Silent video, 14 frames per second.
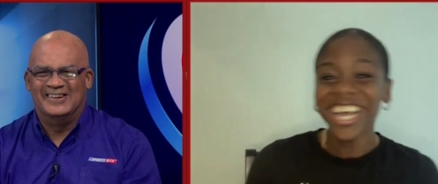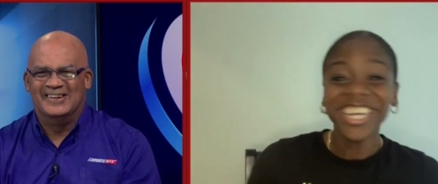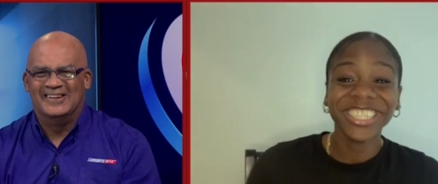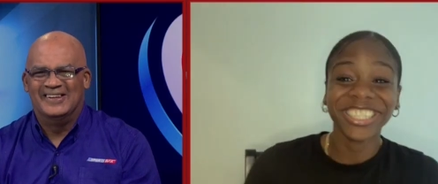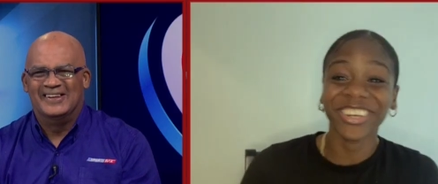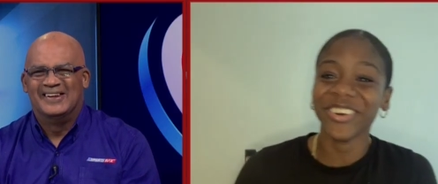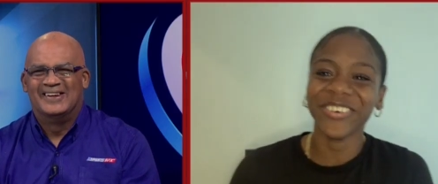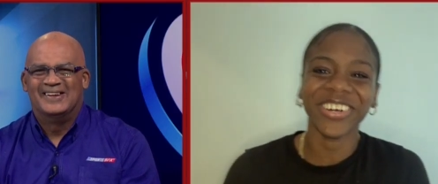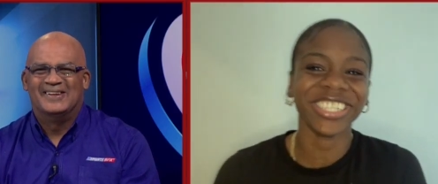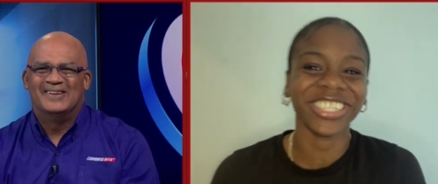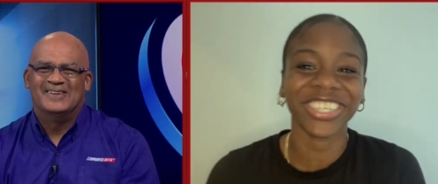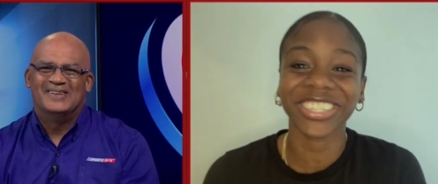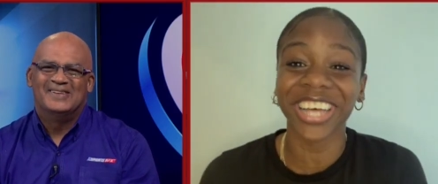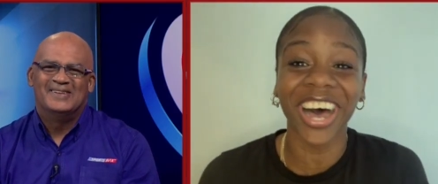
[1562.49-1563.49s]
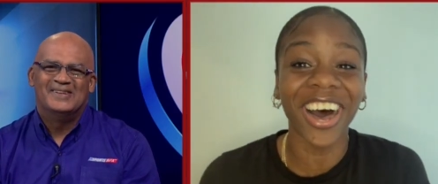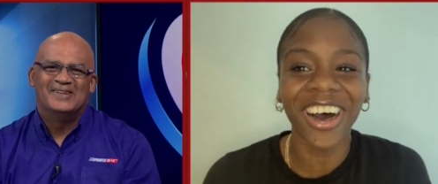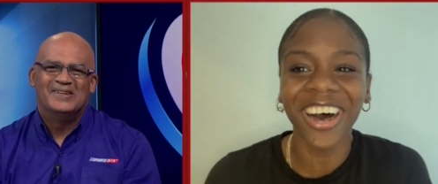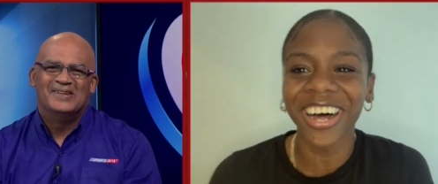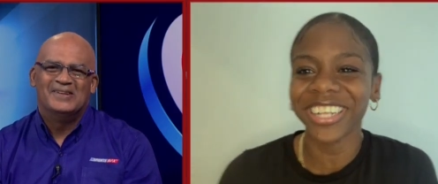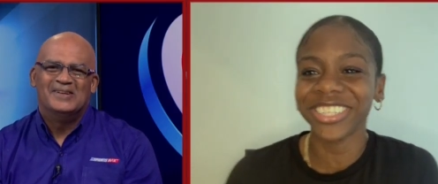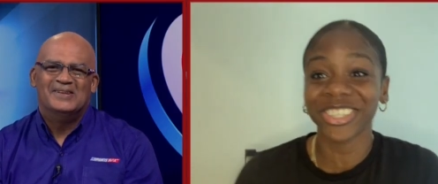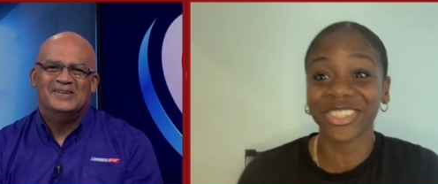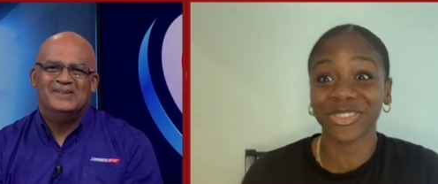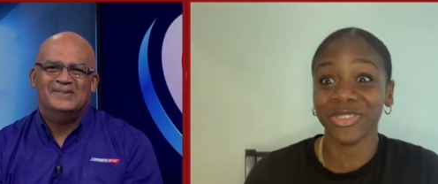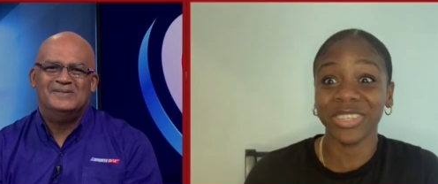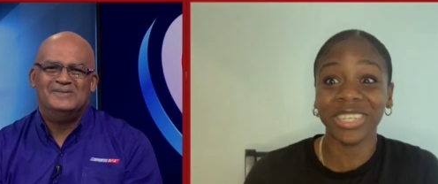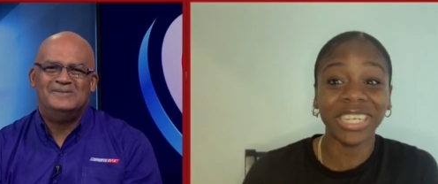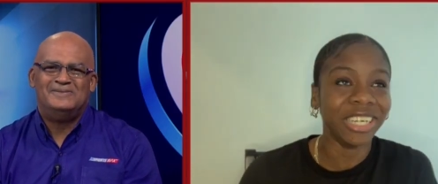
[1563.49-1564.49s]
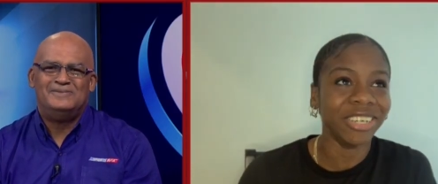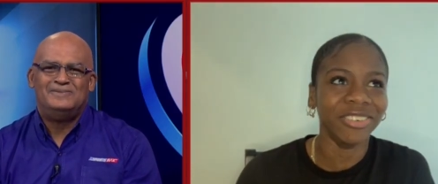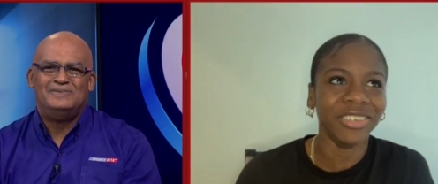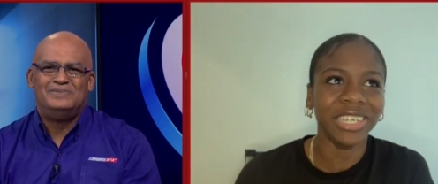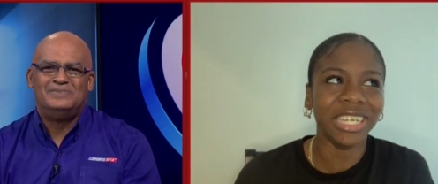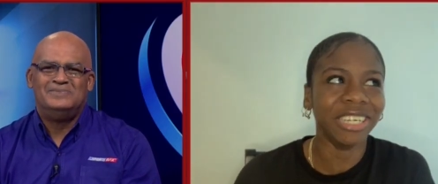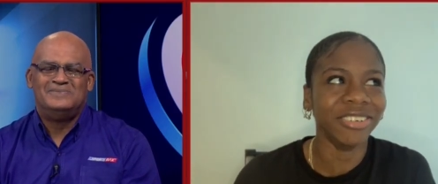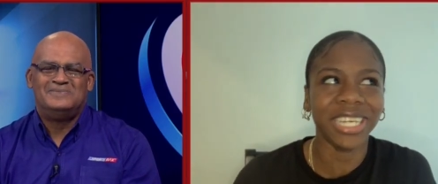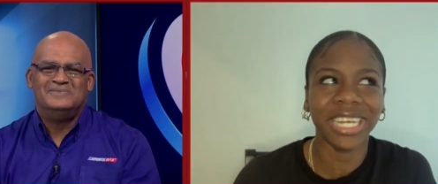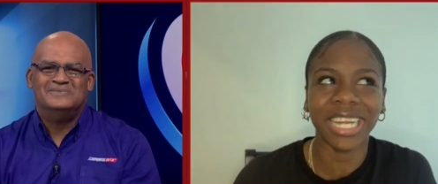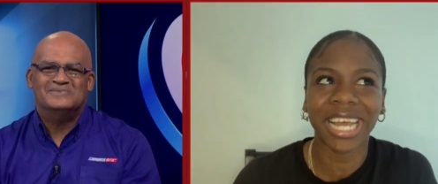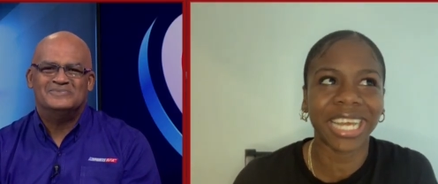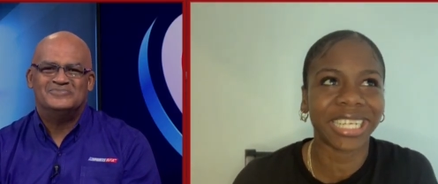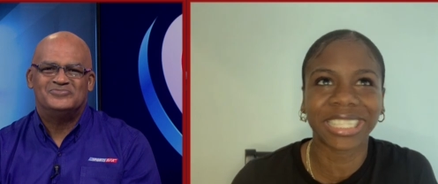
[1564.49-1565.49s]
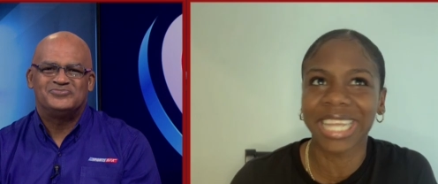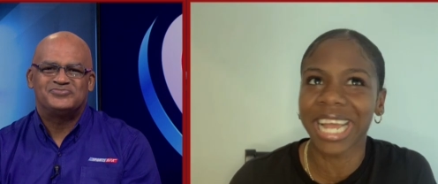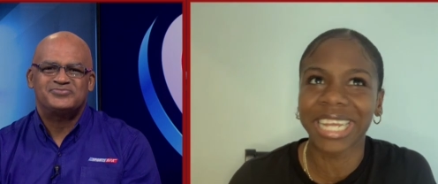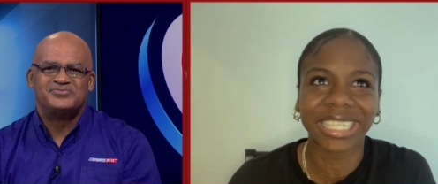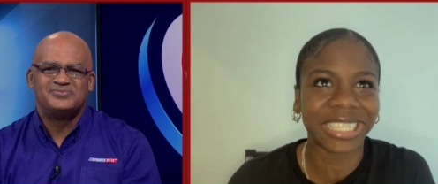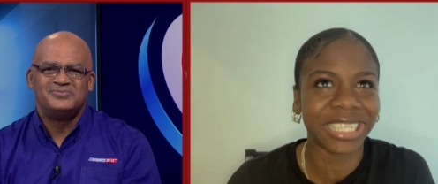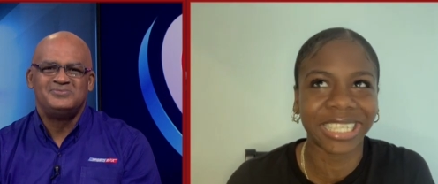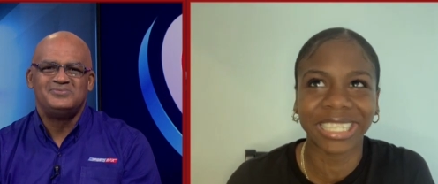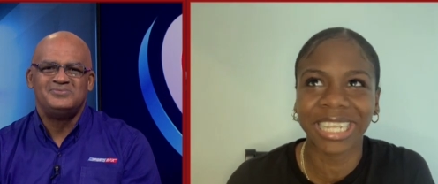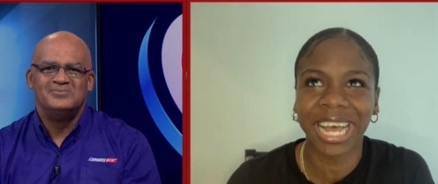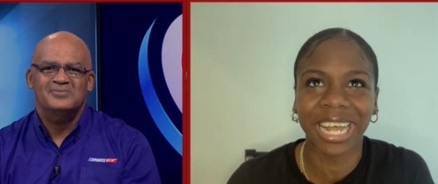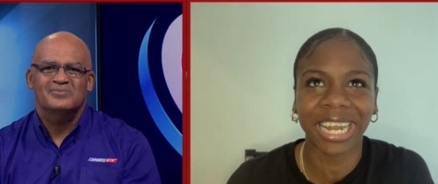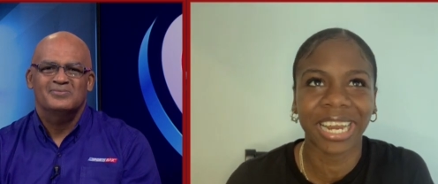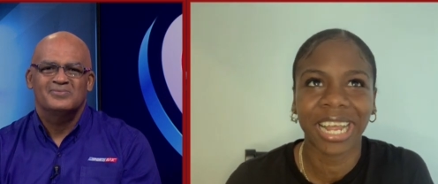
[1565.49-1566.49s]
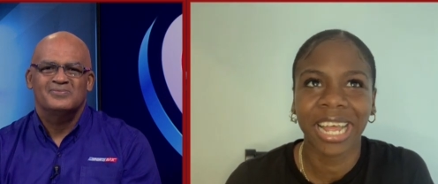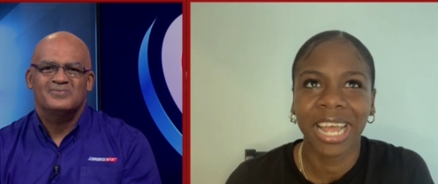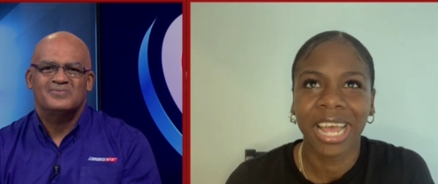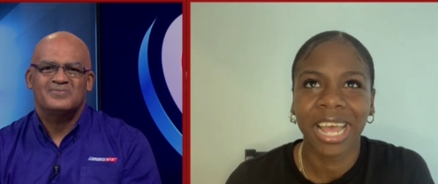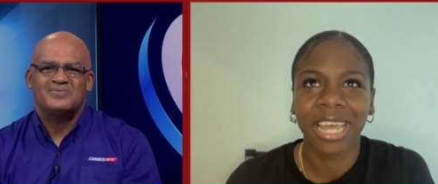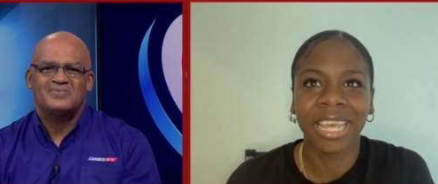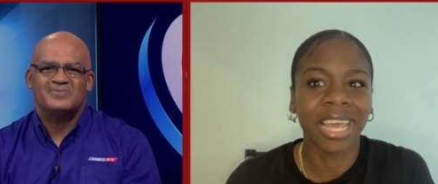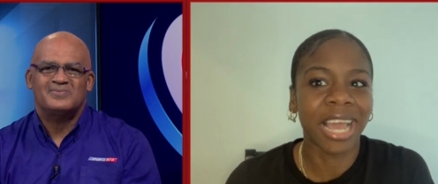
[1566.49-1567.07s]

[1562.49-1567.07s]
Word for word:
Speaker 1: so we were just all just really, really, really excited that it